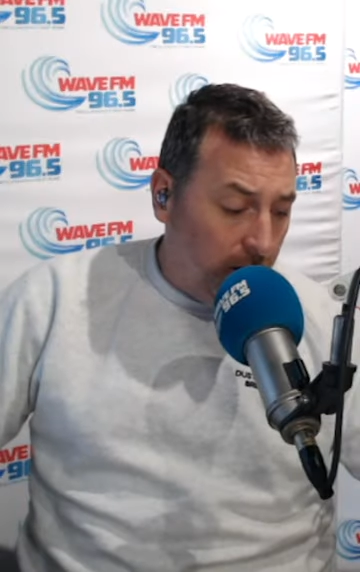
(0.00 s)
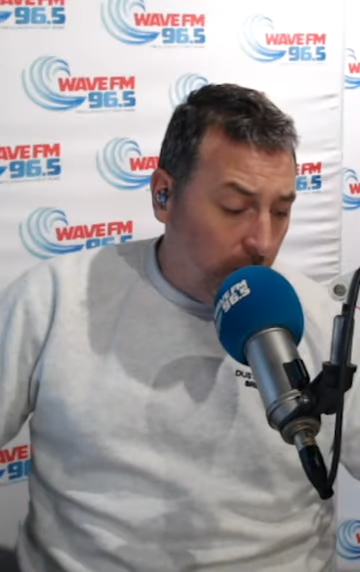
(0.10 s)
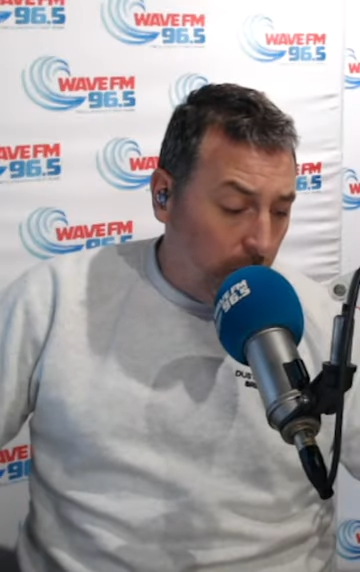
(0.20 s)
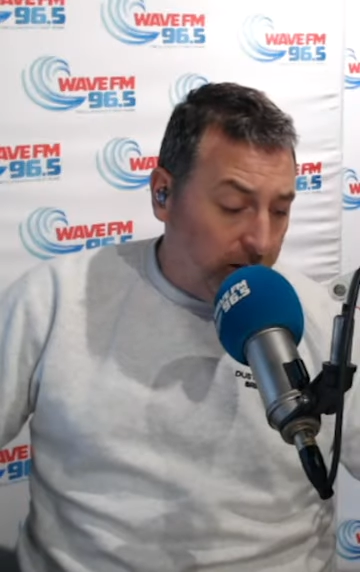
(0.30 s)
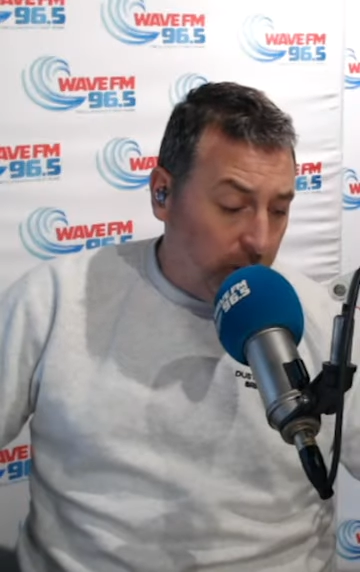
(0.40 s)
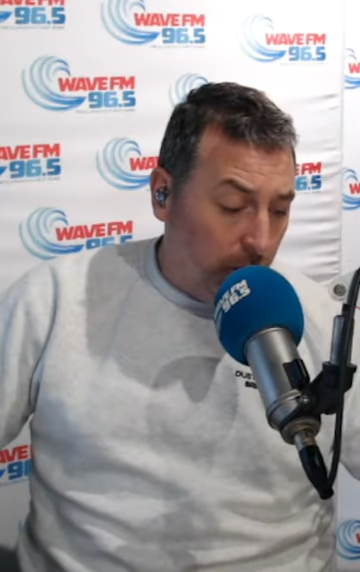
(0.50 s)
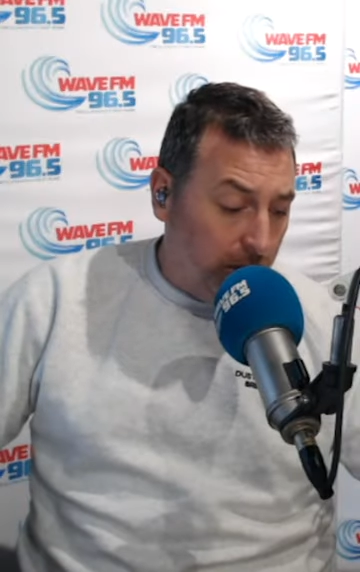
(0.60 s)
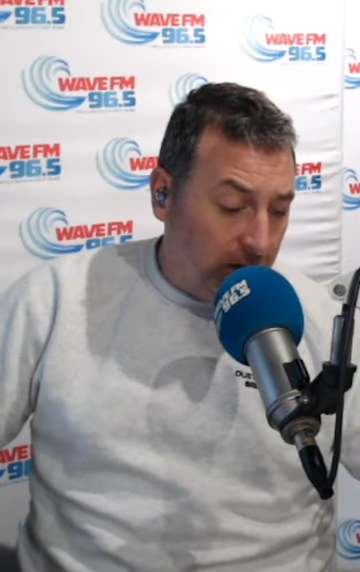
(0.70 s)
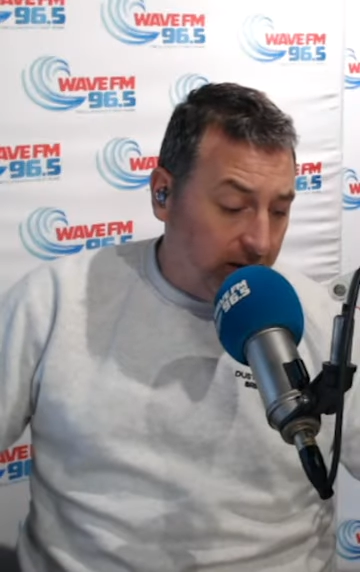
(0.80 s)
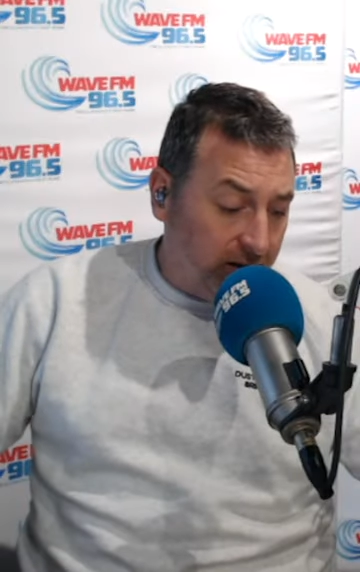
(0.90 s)
was your
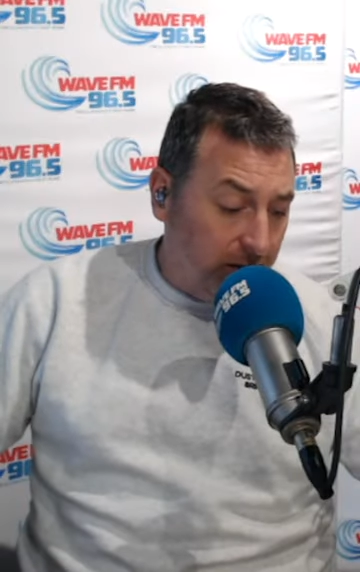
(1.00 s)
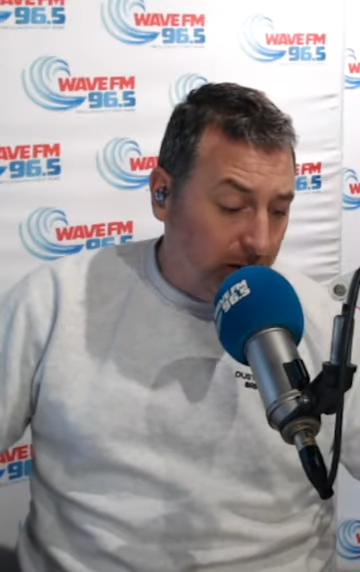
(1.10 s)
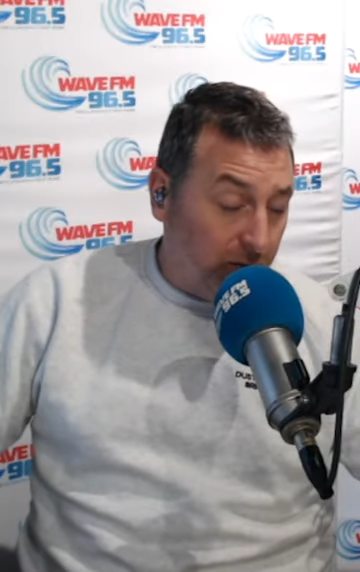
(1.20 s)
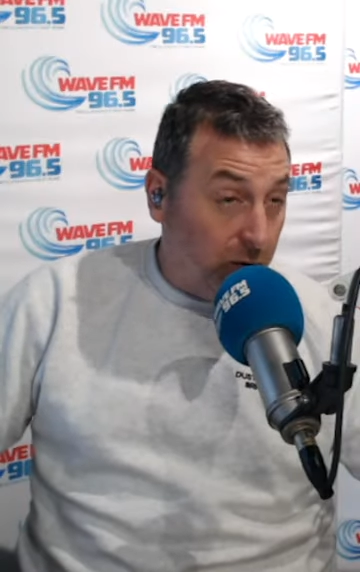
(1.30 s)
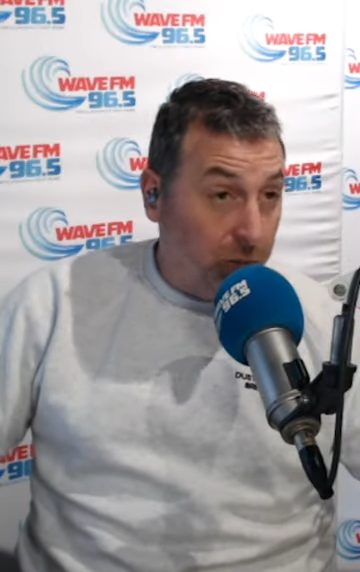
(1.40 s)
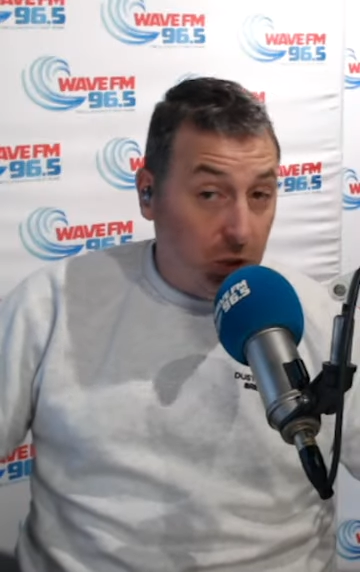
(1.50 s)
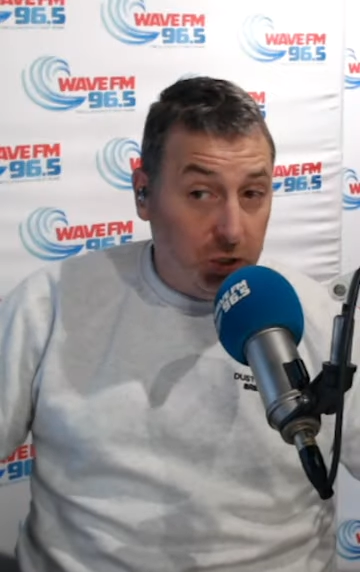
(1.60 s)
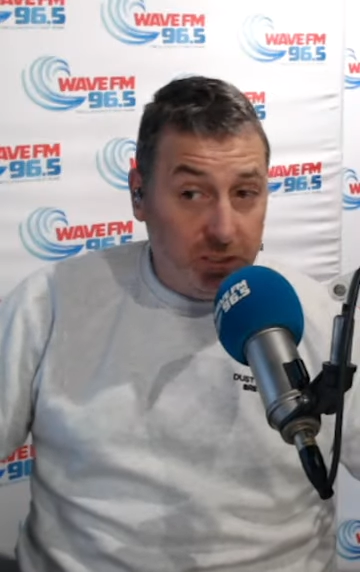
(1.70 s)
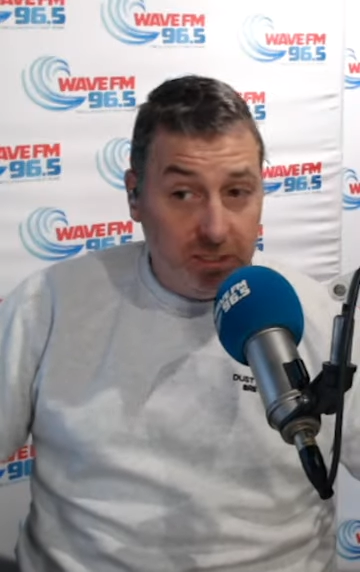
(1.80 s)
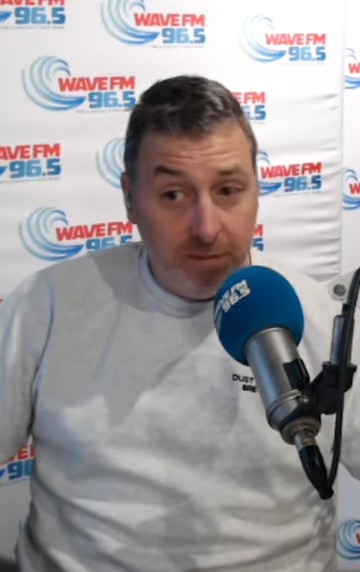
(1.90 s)
Mother's Day bubble
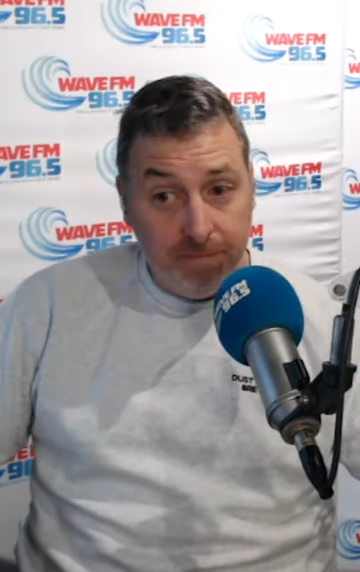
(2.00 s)
burst?